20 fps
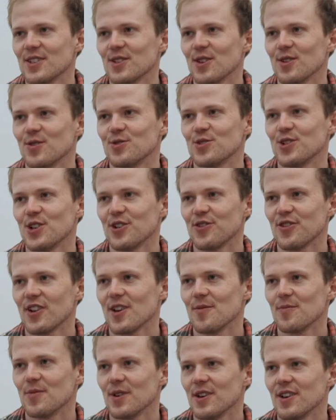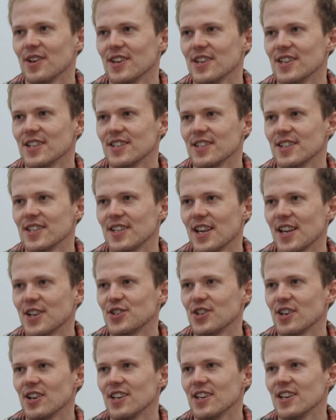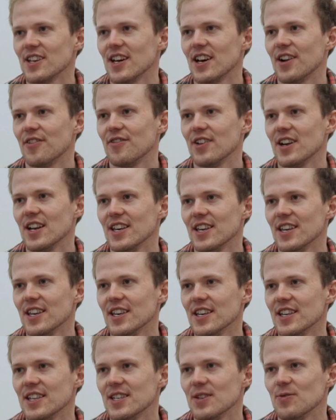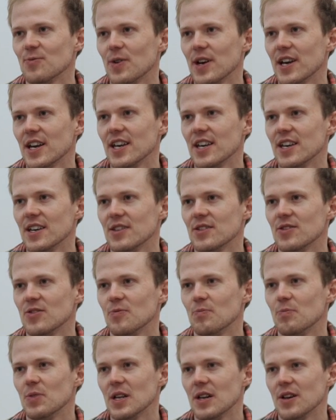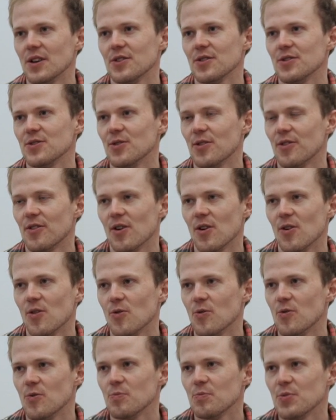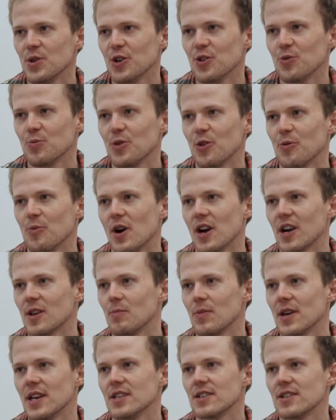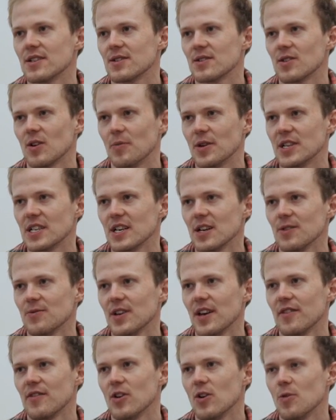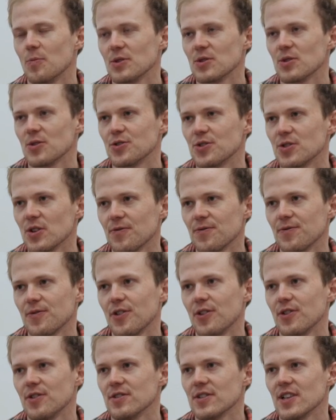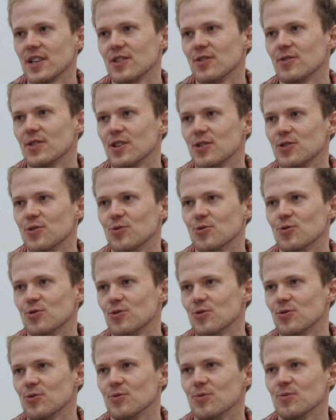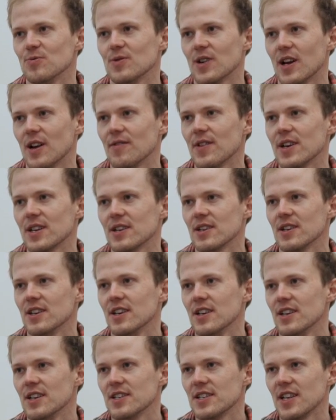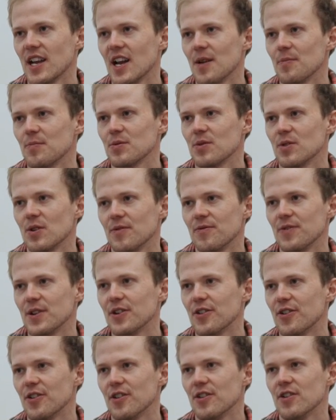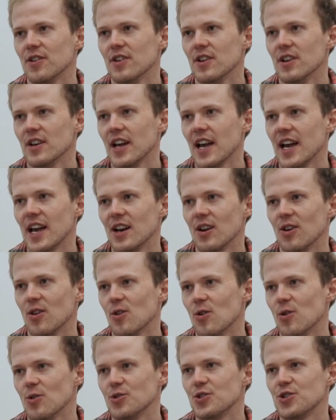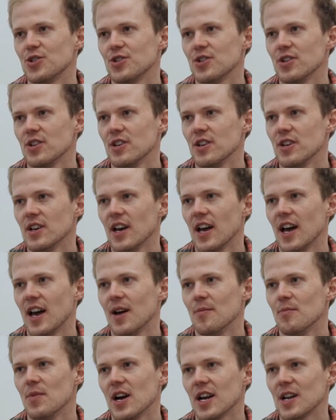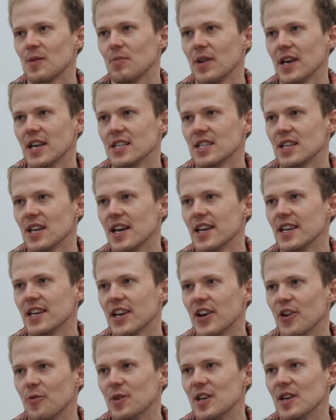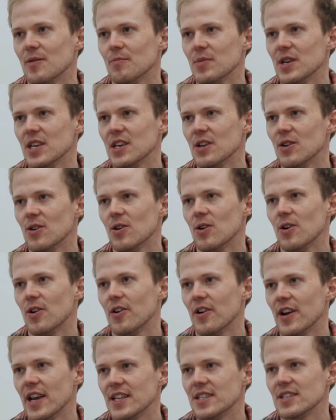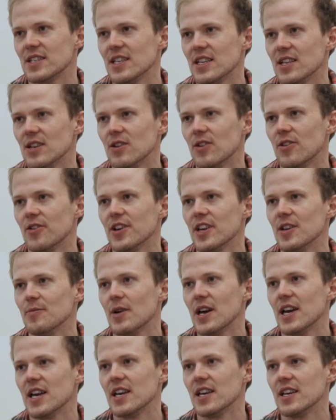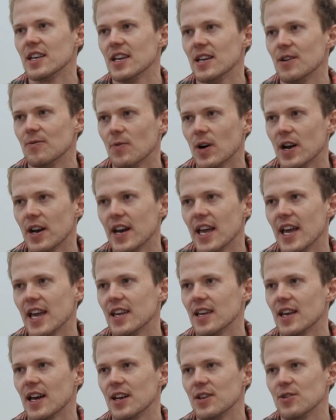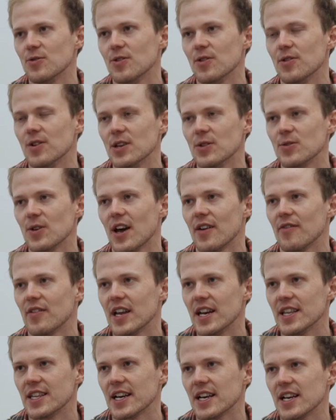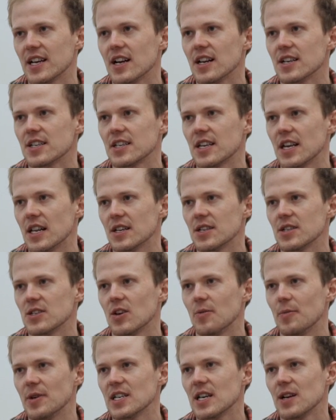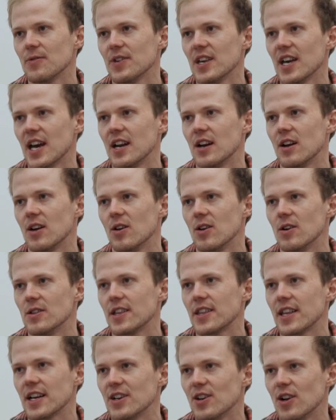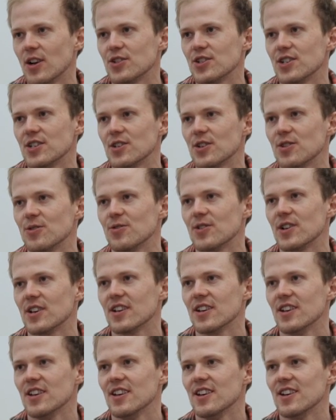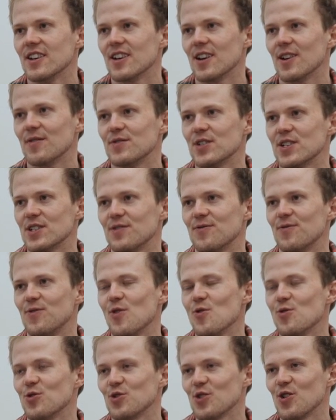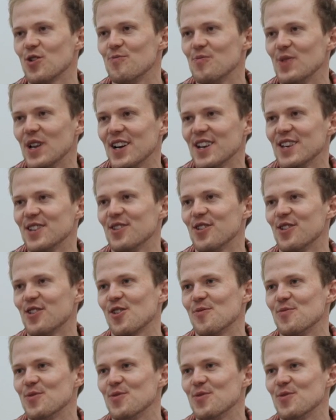so Sharetribe is essentially a really easy way to build your own peer-to-peer -peer marketplace. So basically, we have an open source software that you can use to kind of like set up, configure, and launch a uh, marketplace like Airbnb or Etsy or eBay in one day, and you don't need to have any technical skills. So basically, we handle all the technology, so you can kind of just focus on building your